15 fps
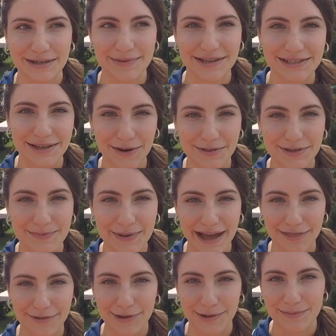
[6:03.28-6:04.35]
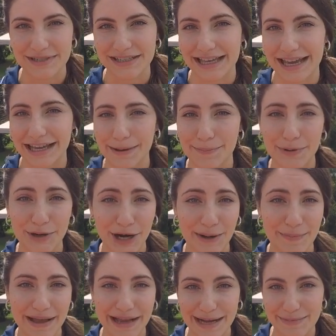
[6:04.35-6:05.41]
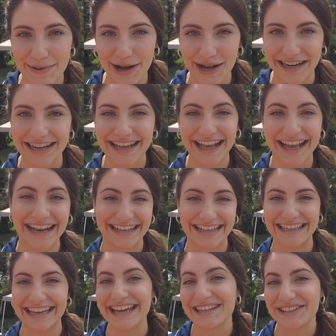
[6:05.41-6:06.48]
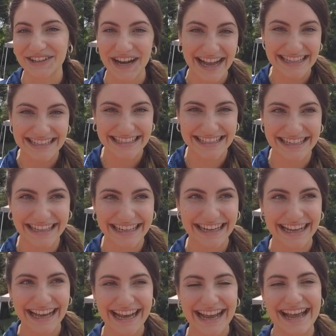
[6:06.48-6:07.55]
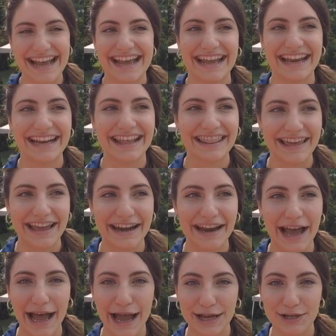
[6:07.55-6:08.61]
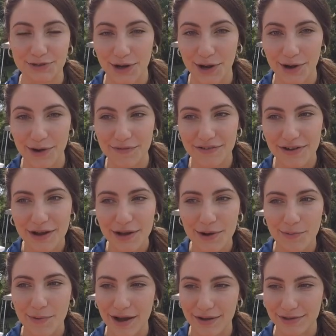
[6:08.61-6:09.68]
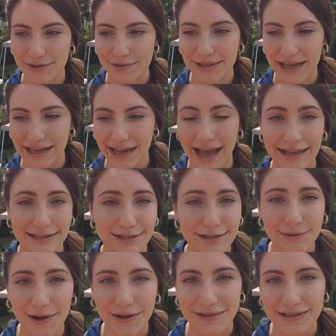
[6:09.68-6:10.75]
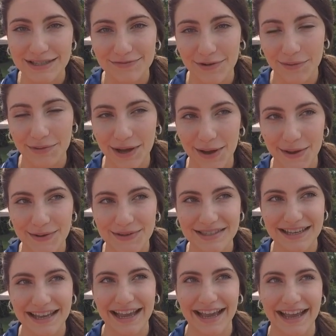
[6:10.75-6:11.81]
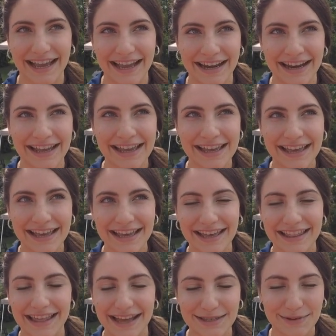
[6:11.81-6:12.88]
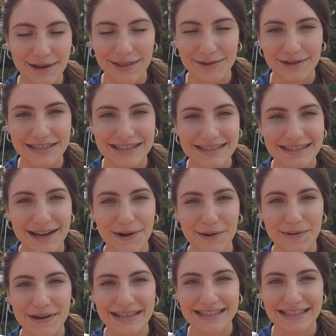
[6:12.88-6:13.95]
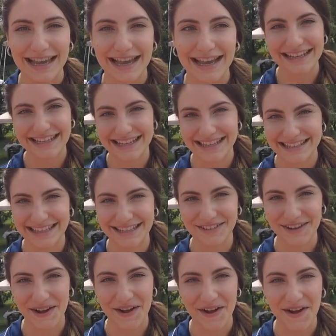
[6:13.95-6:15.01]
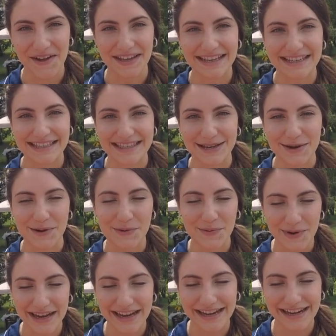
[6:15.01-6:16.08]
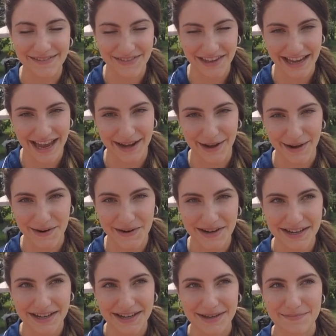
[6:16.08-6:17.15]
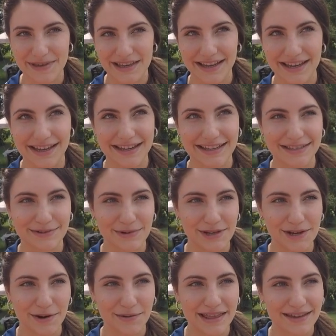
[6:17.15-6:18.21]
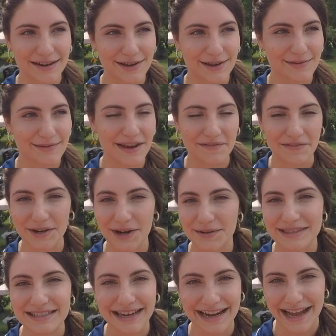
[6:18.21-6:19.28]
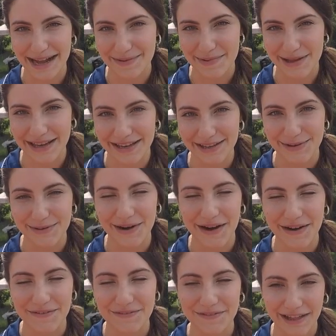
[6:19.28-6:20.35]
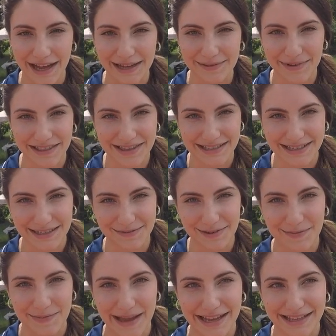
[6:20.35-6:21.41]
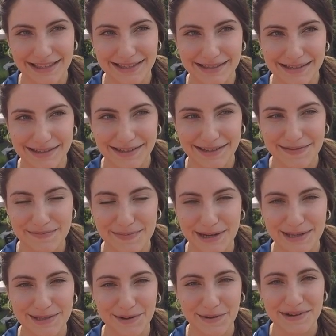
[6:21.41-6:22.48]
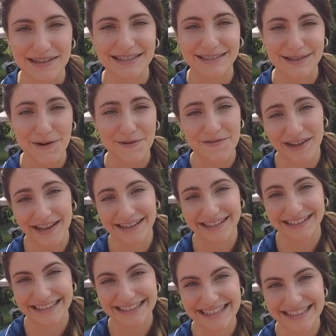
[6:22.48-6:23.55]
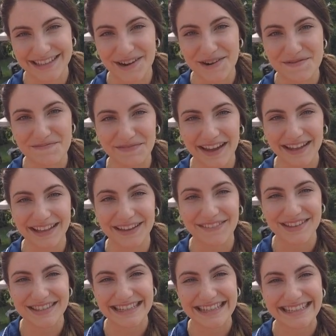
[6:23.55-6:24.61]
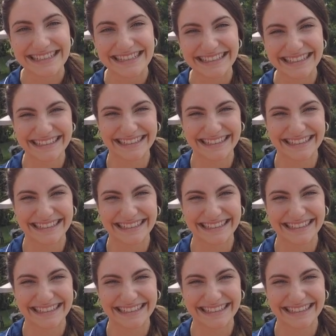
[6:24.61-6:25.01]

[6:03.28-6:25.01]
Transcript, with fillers: in a McDonald's bathroom to like put our makeup on and get dressed and then I drove while you like had to do all these phone calls and that's one of the reasons I always say CJ Hall is the queen of the ghetto because when you're with her you never know what's gonna happen you are flying by the seat of your pants but it's always so fun so I love you Siege